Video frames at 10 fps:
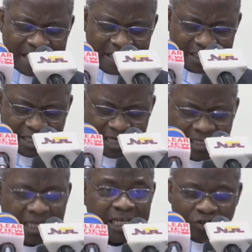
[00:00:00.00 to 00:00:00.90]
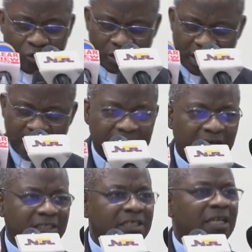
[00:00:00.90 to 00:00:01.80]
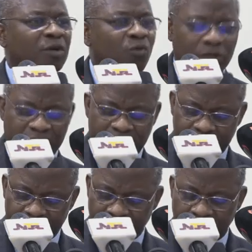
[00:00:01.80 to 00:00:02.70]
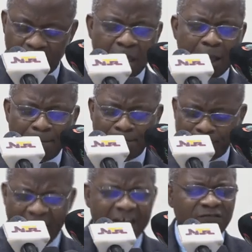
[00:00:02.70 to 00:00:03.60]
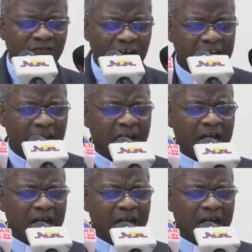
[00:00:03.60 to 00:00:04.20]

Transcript: instead he told the elders, let me quote, my father